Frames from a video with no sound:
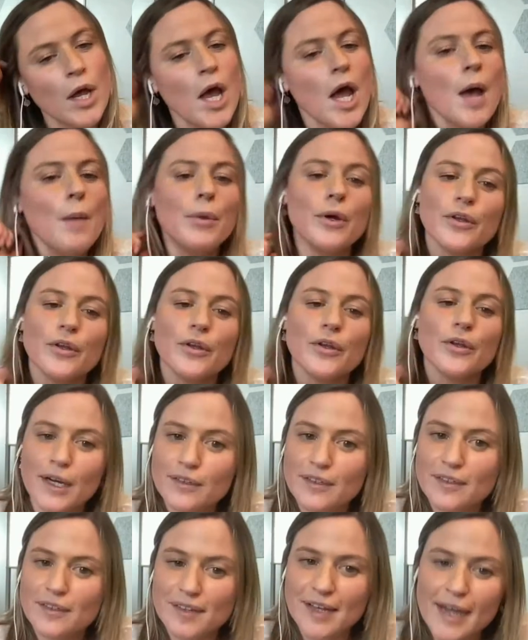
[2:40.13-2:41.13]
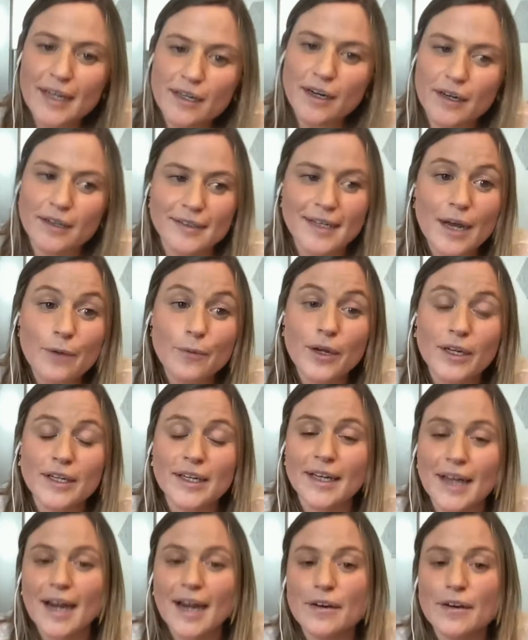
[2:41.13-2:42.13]
But throughout the day, our
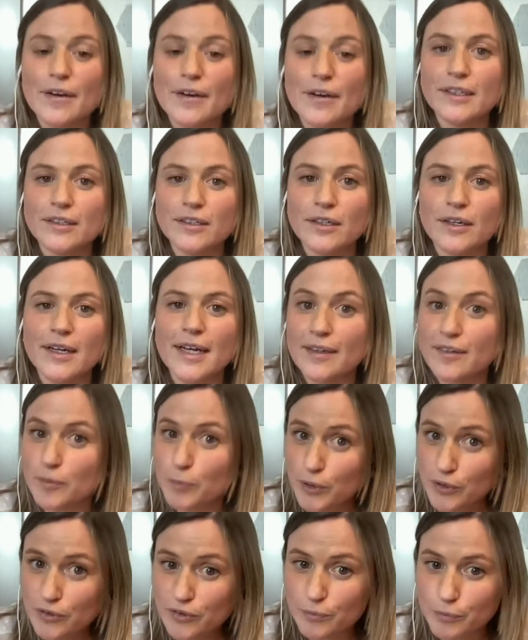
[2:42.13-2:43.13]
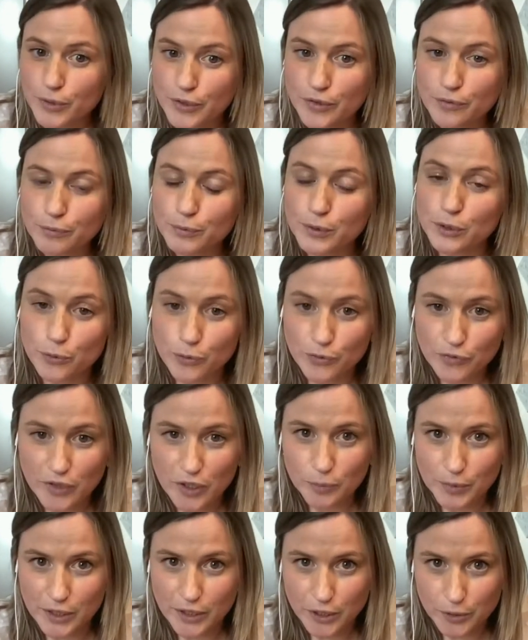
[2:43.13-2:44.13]
networking area and our exhibition booths will
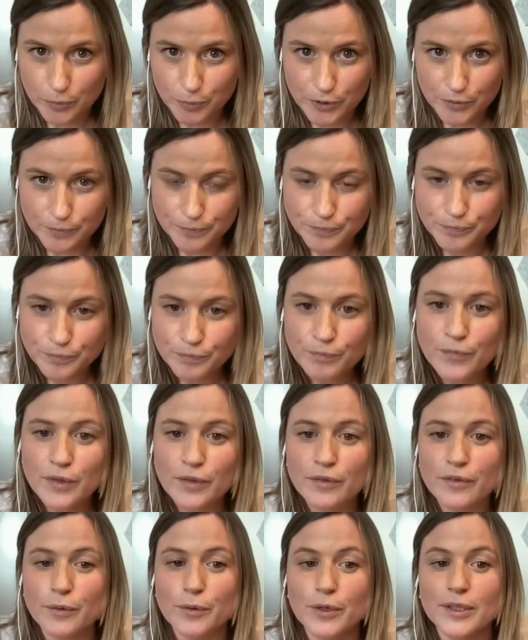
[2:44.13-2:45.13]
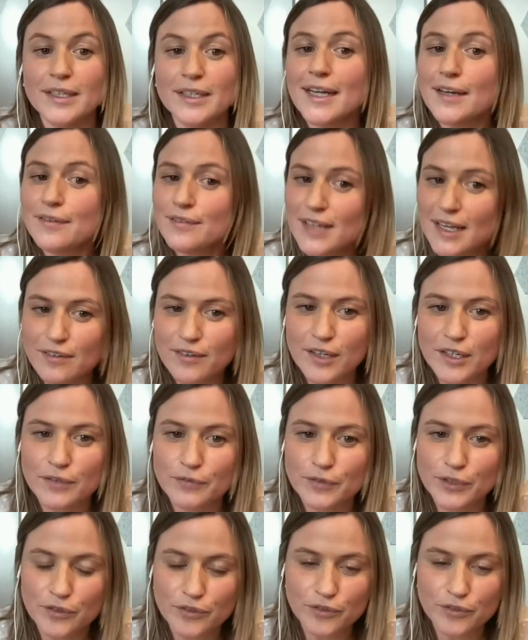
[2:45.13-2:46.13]
also be open. So on the left-hand side
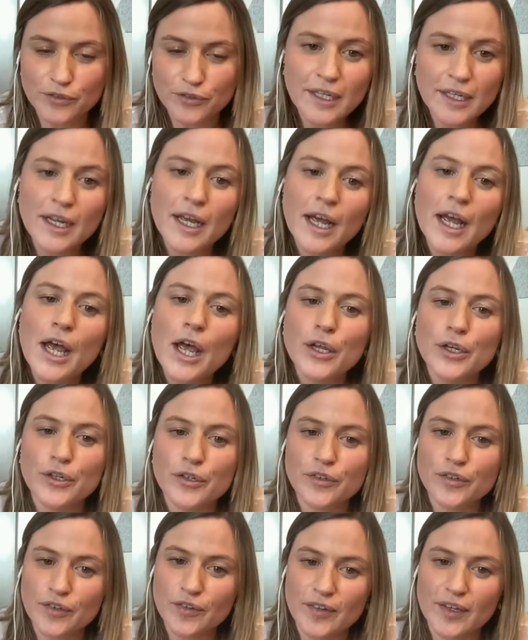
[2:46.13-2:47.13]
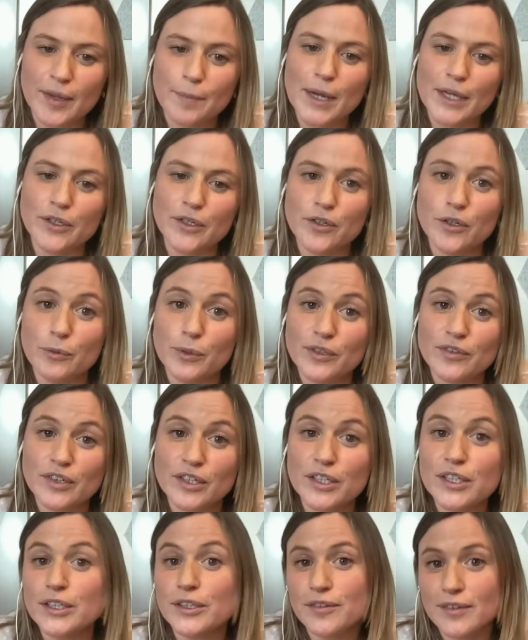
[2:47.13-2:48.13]
of your screen, you should see a menu which
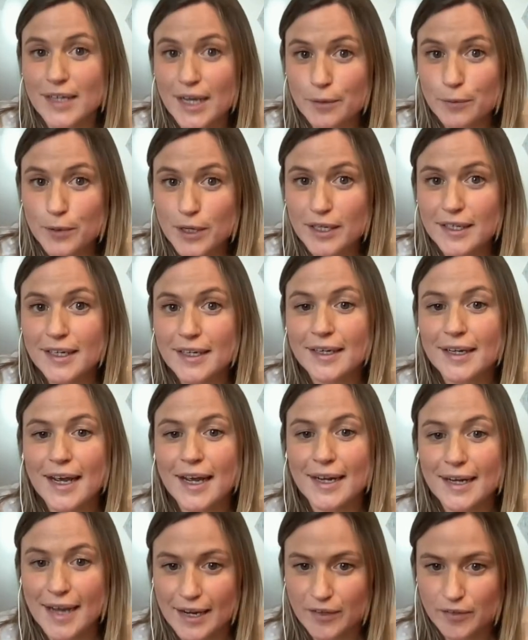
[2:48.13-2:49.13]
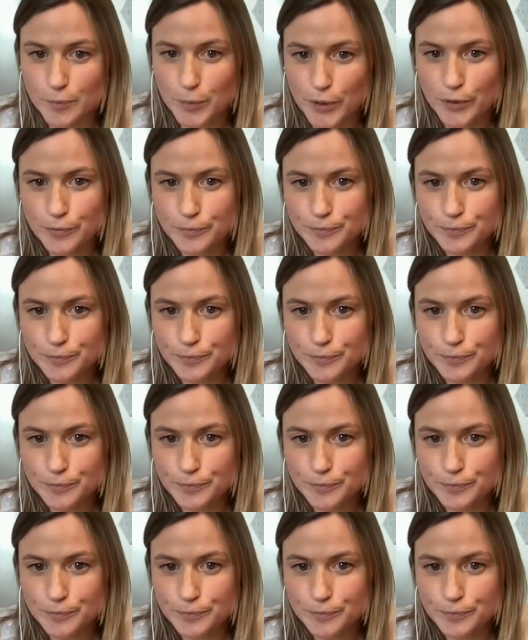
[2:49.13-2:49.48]
includes networking and expo.